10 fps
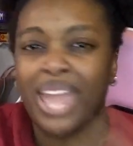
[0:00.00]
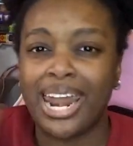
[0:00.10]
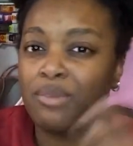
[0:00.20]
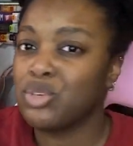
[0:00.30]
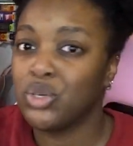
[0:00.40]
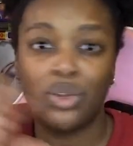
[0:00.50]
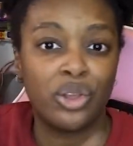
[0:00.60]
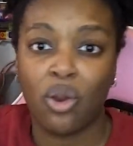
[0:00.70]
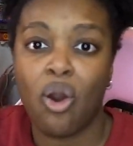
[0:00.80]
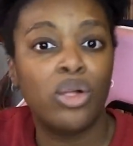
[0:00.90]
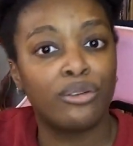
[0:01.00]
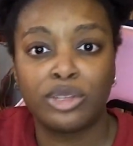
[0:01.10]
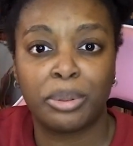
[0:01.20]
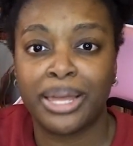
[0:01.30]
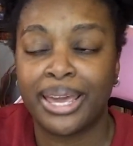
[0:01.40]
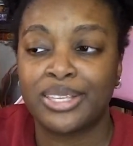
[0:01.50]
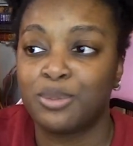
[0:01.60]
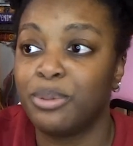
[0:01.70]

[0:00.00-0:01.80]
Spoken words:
and I'm sure they're all over the place,